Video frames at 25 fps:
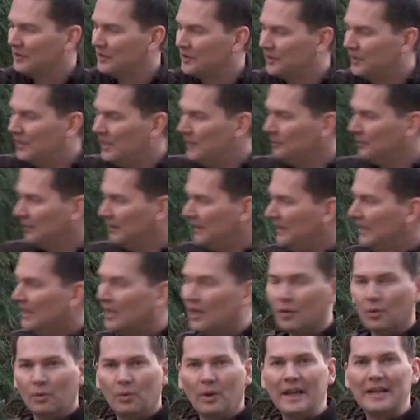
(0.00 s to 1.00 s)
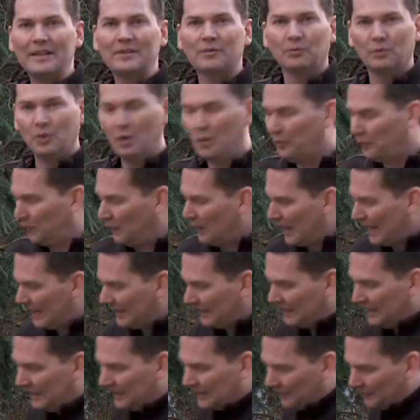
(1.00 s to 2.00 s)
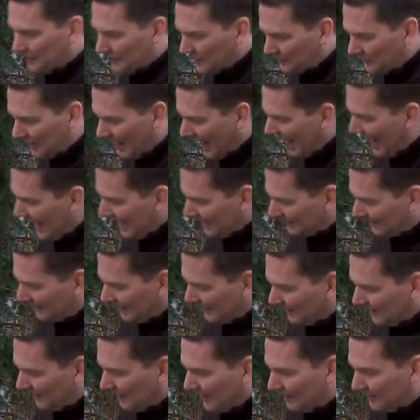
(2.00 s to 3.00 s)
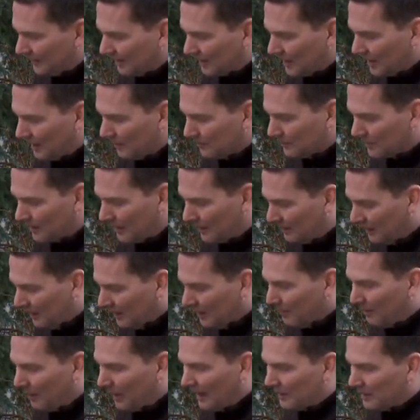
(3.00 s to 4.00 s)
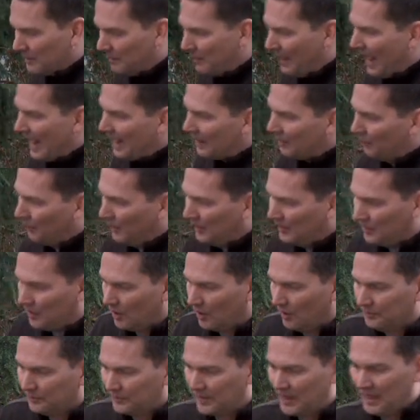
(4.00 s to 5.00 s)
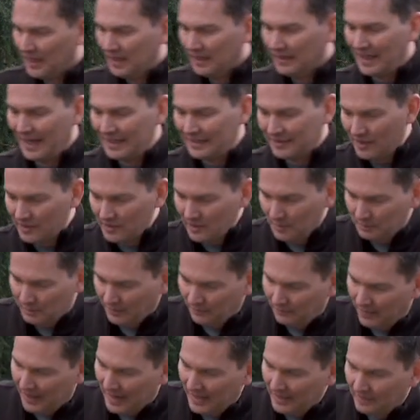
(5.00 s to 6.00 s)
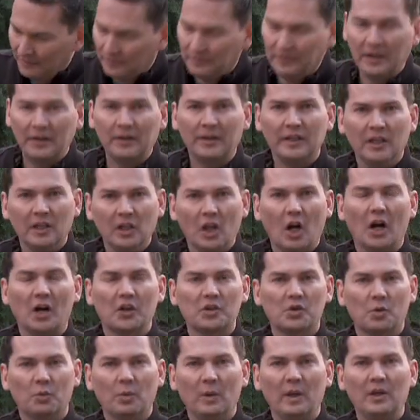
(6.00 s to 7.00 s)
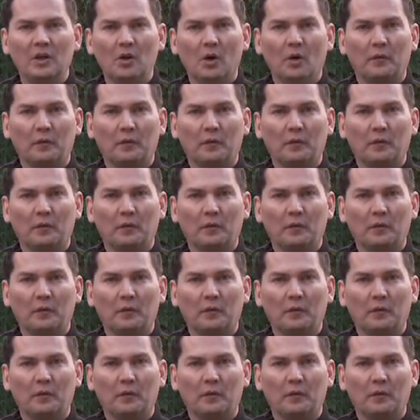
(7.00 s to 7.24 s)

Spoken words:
a steeply raked roof line here and this accent line that comes up by the back window. That doesn't provide a very large window